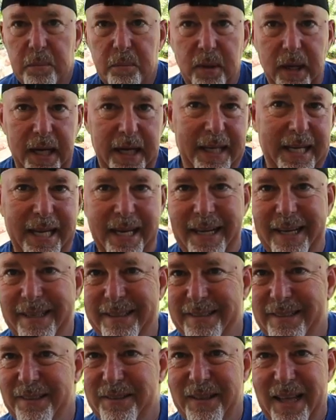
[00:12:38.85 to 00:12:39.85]
but I
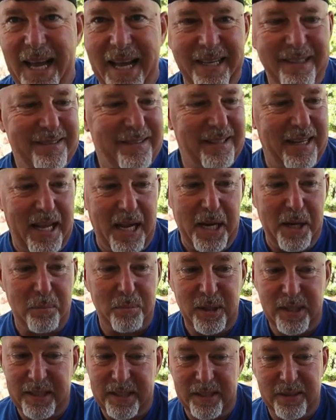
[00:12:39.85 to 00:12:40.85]
can't do that today
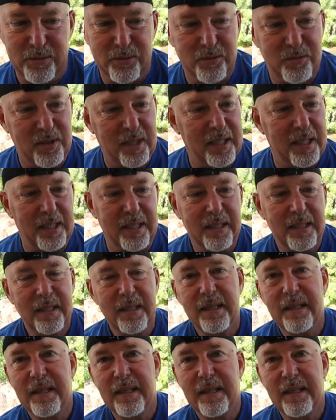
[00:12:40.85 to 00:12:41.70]
because uh,